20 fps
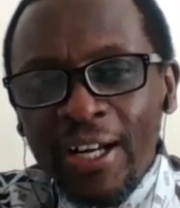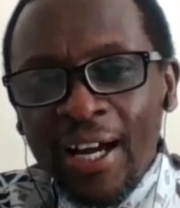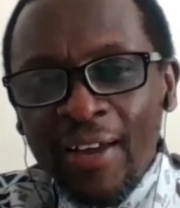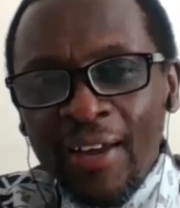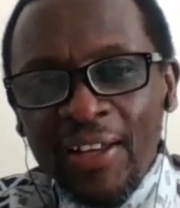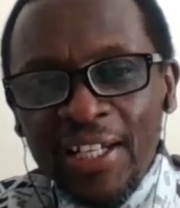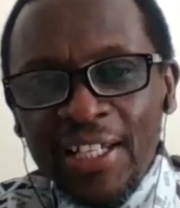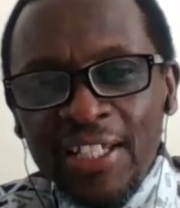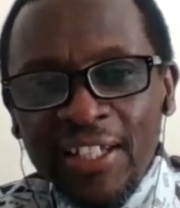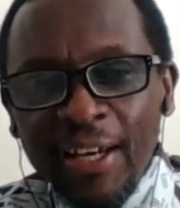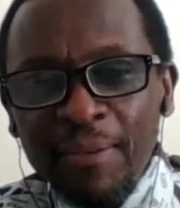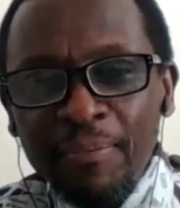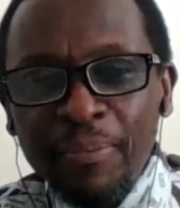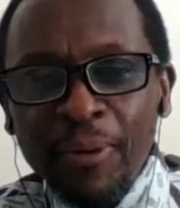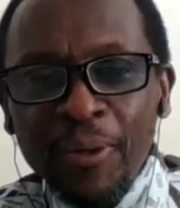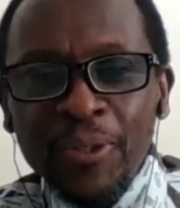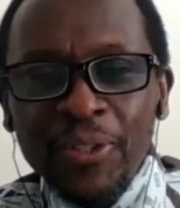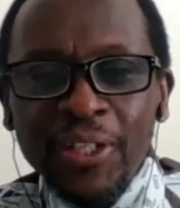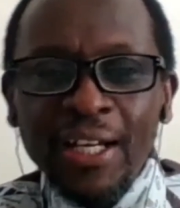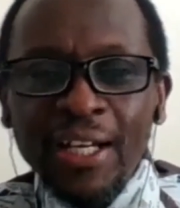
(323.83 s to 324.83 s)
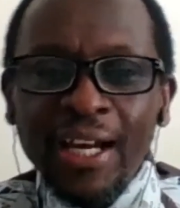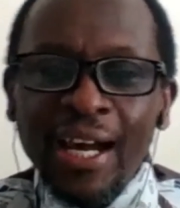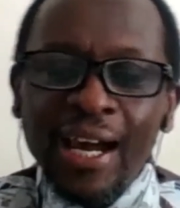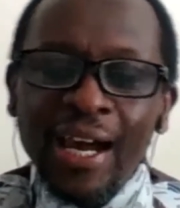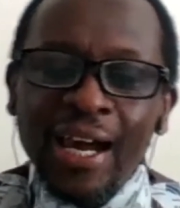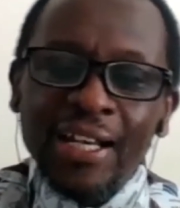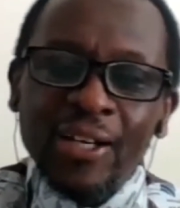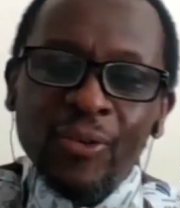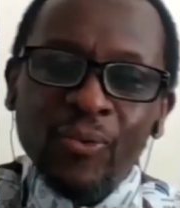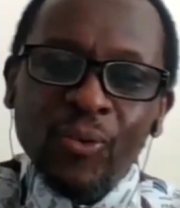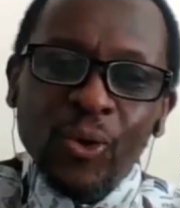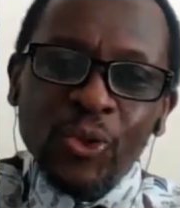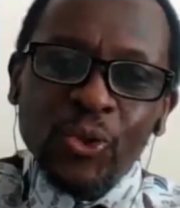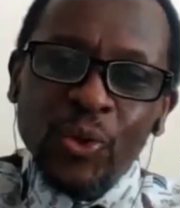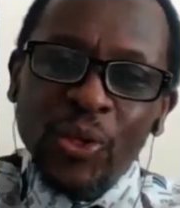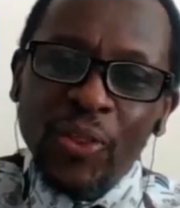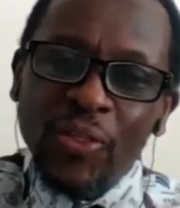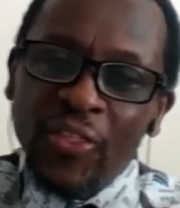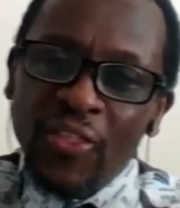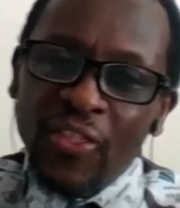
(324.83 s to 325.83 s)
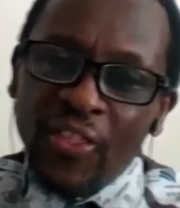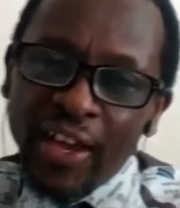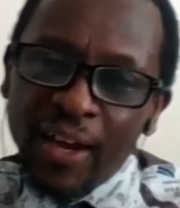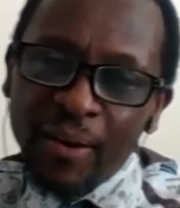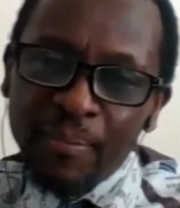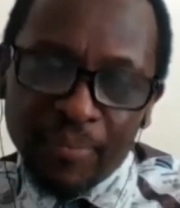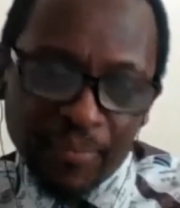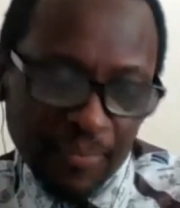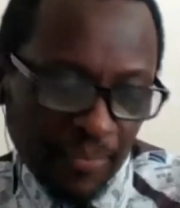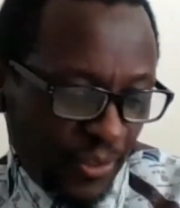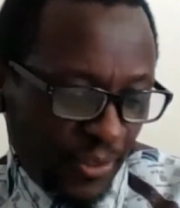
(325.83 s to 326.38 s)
other disciples and was with them.